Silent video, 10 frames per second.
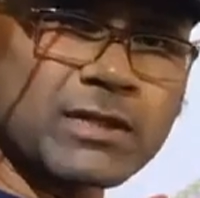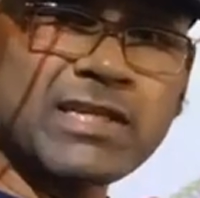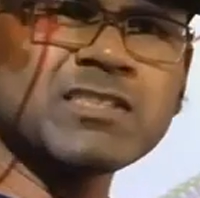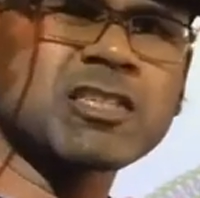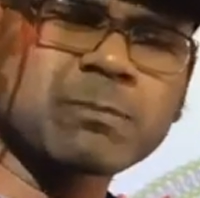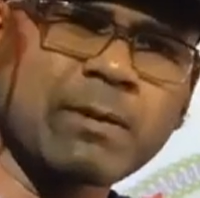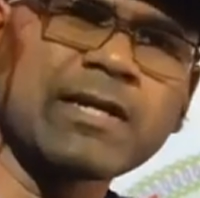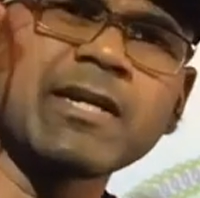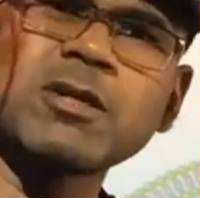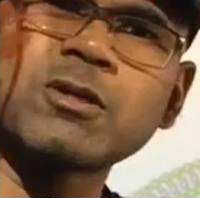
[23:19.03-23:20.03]
are split
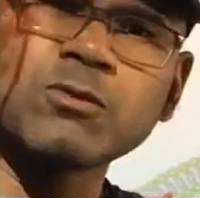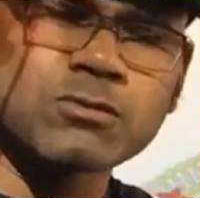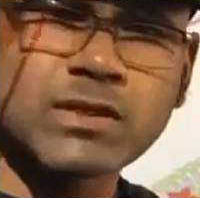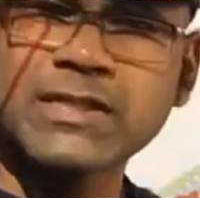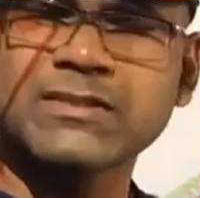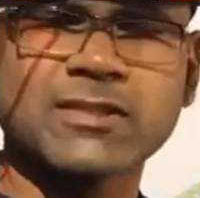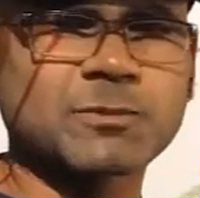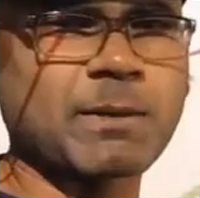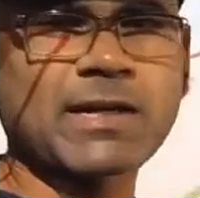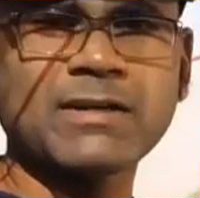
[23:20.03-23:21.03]
into its
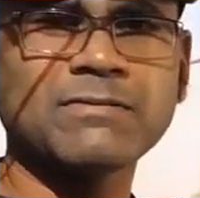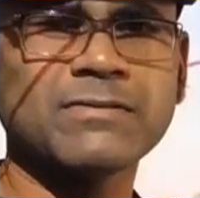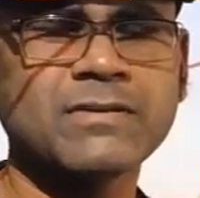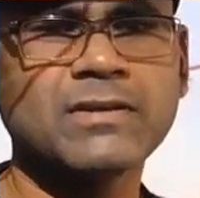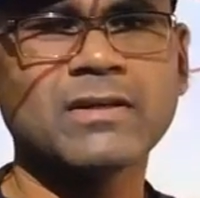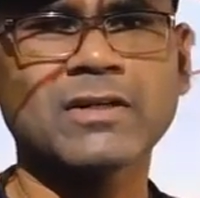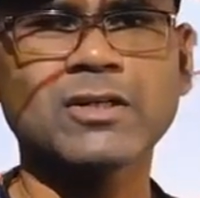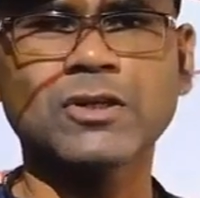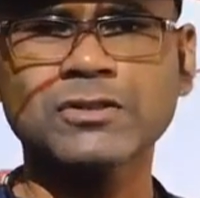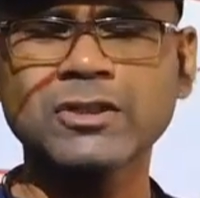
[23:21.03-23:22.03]
respective
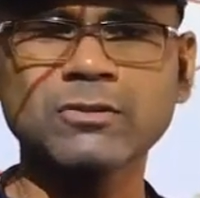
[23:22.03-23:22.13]
constituents,